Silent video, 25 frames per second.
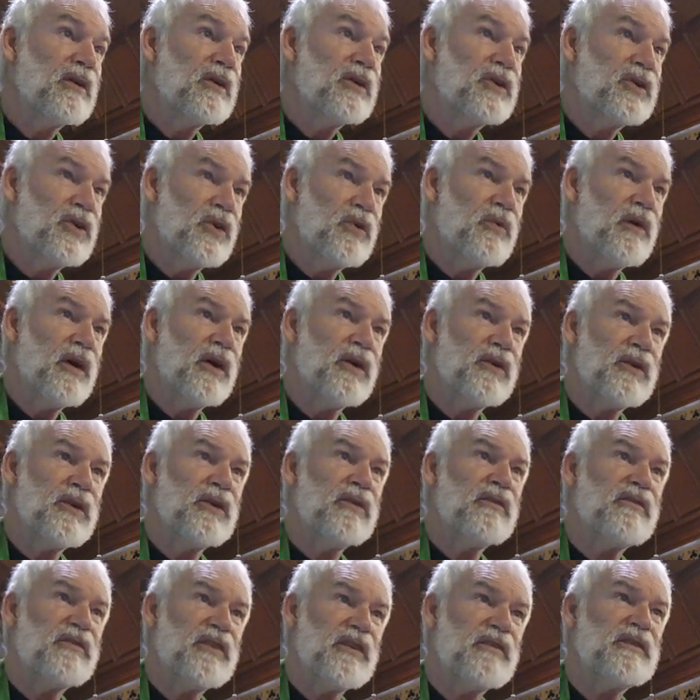
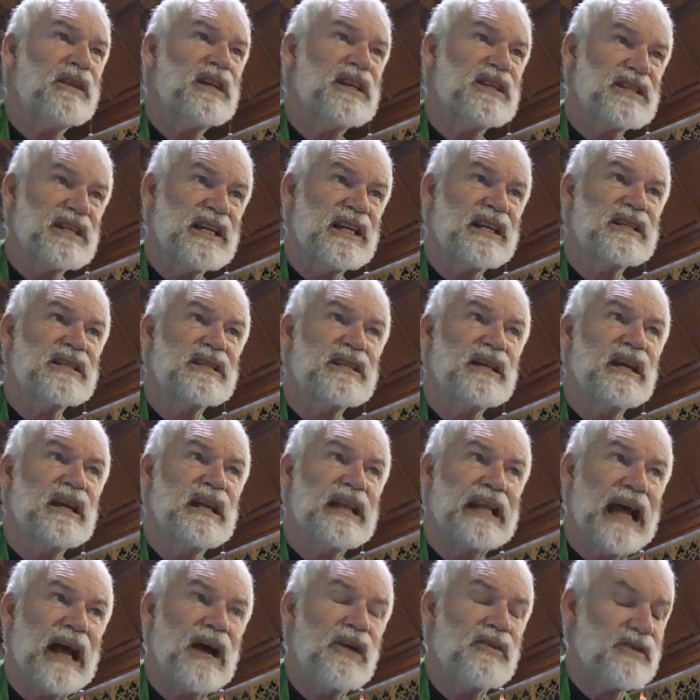
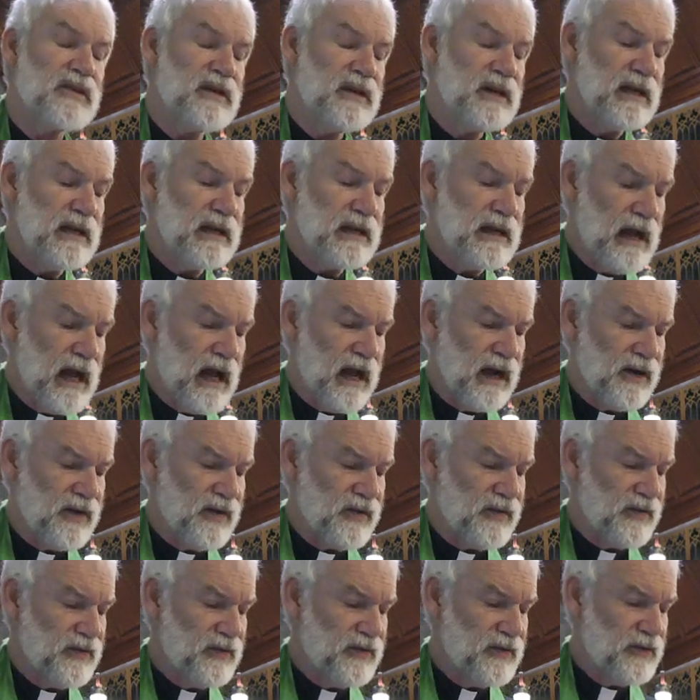$256,000.
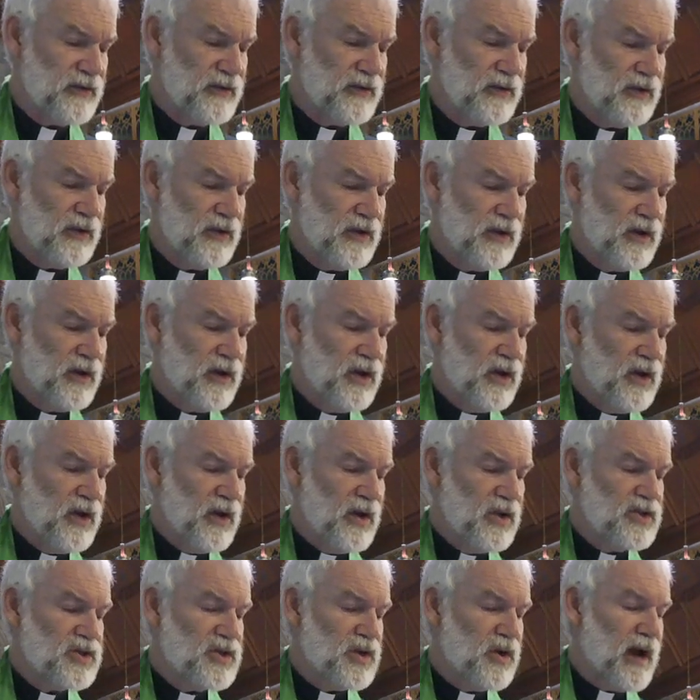
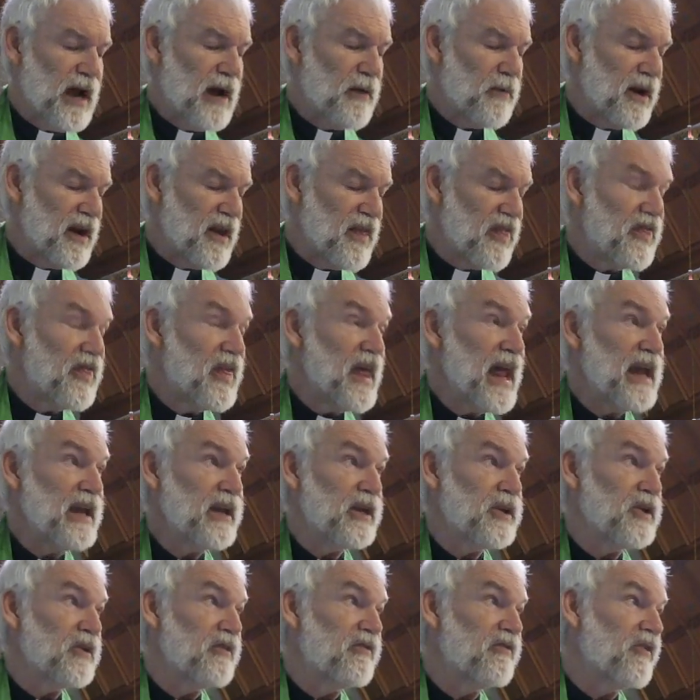So I want to
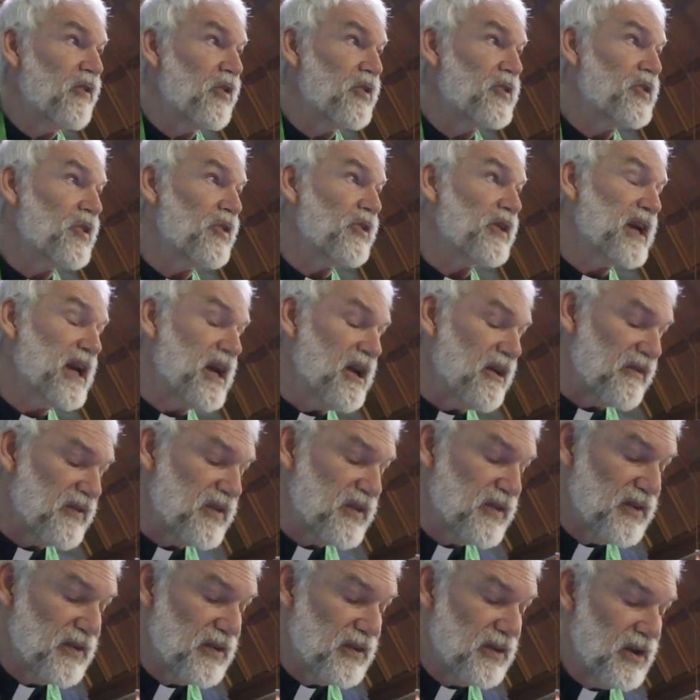thank you for your
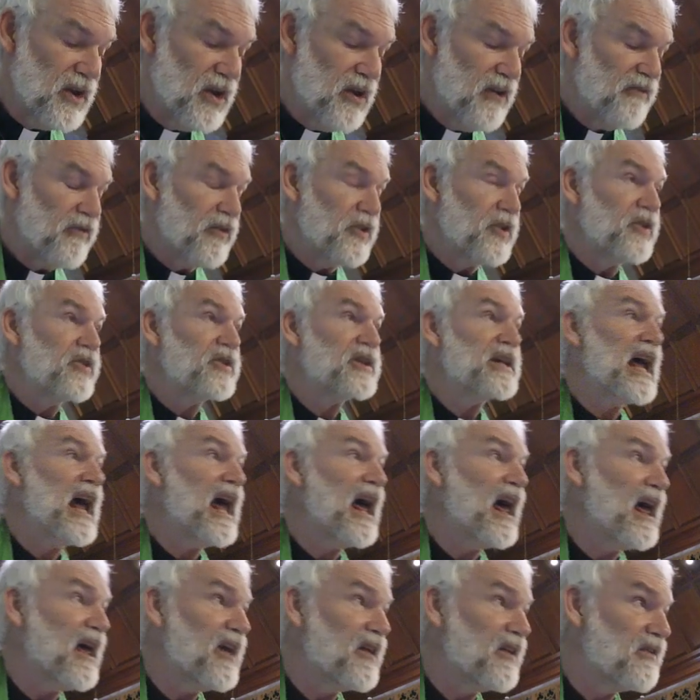gifts, for your
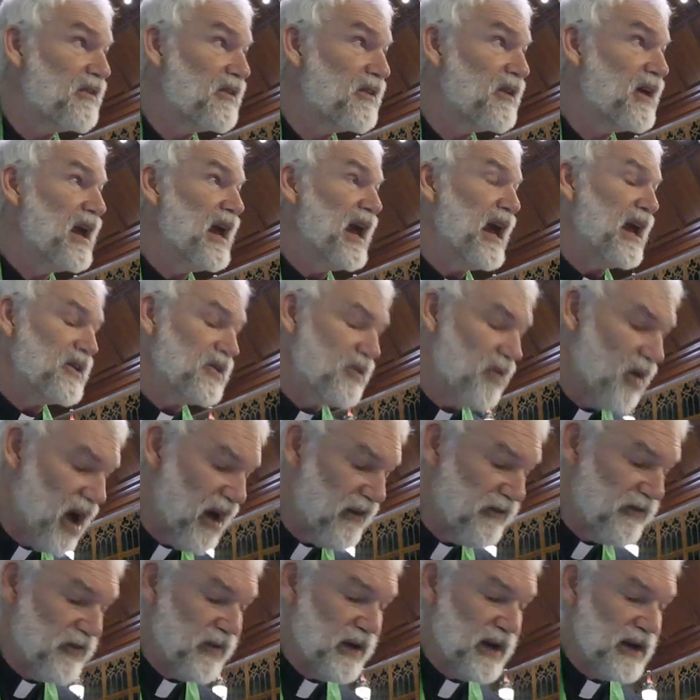tithes and your
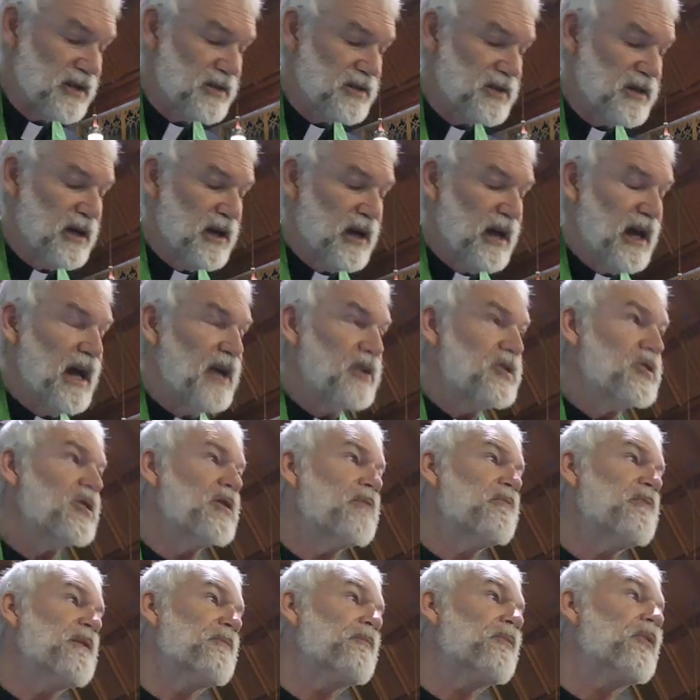offerings, and you
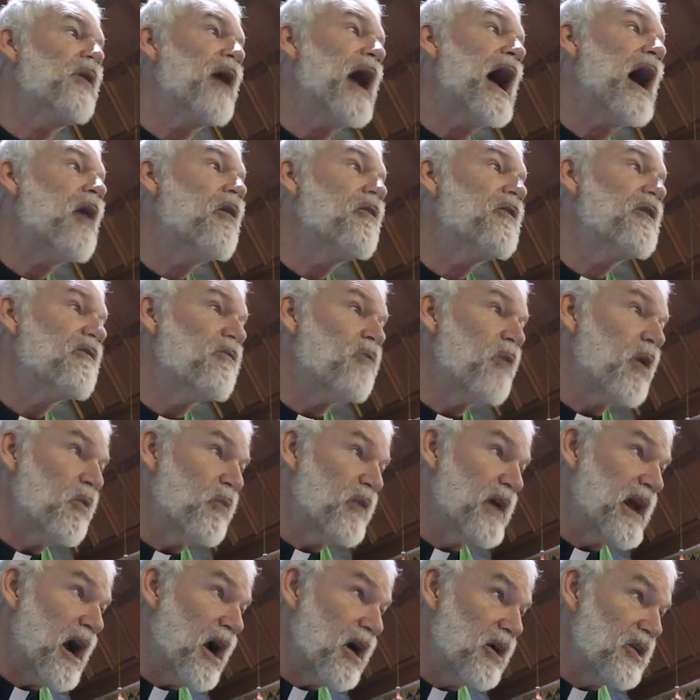can be proud of what
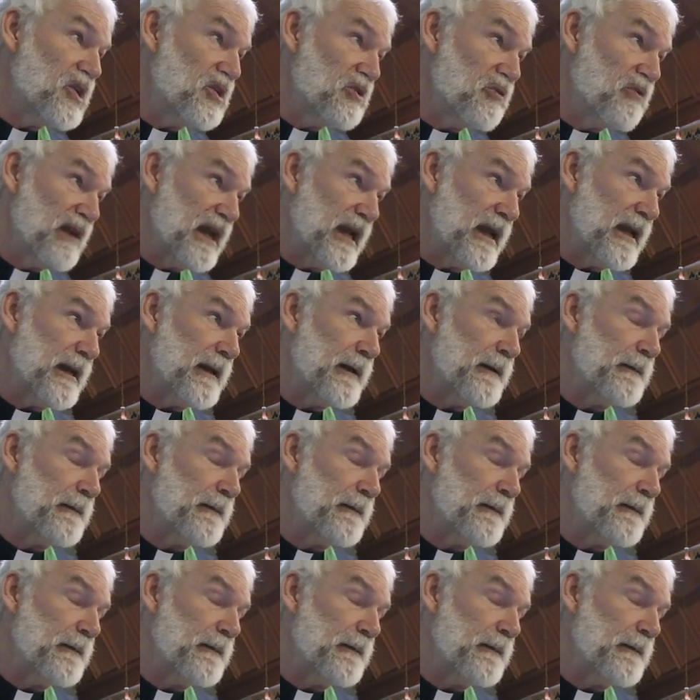we are doing.